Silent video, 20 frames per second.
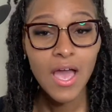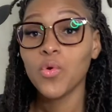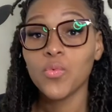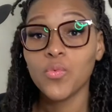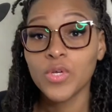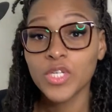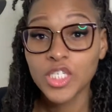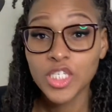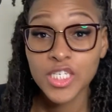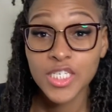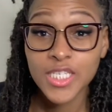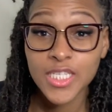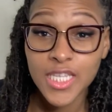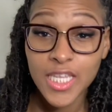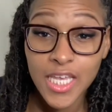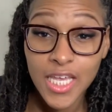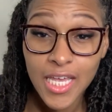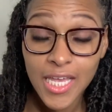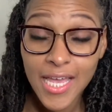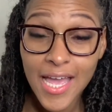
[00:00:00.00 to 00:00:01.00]
which is
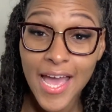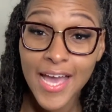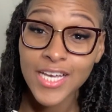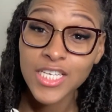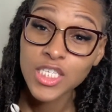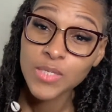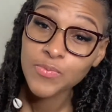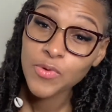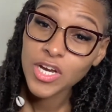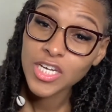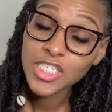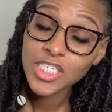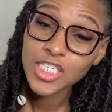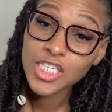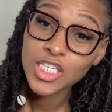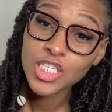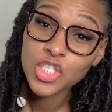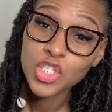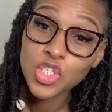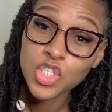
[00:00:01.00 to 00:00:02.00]
the
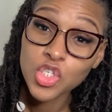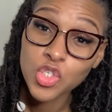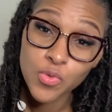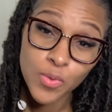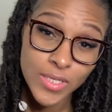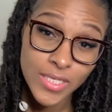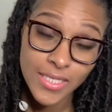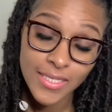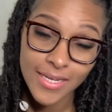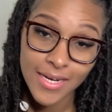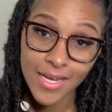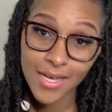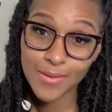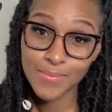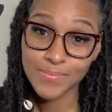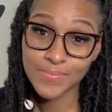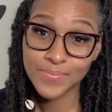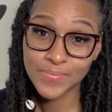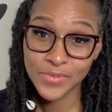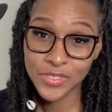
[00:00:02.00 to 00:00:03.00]
Expressions Twisted Up
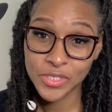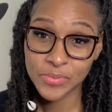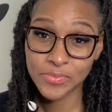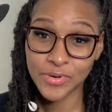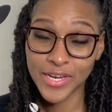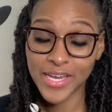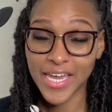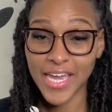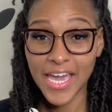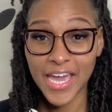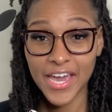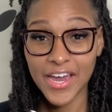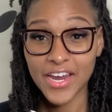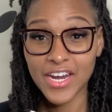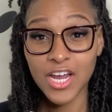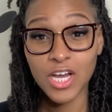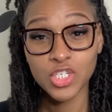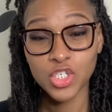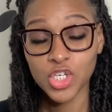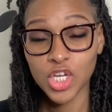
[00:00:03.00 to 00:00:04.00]
Springy hair. And
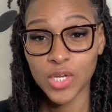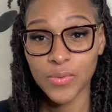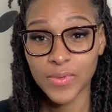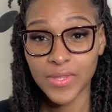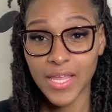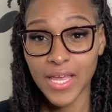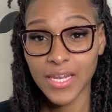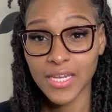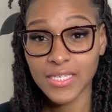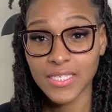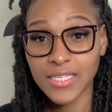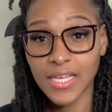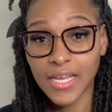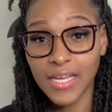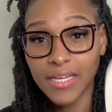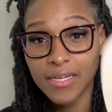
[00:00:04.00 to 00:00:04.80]
I'll show you what that looks like.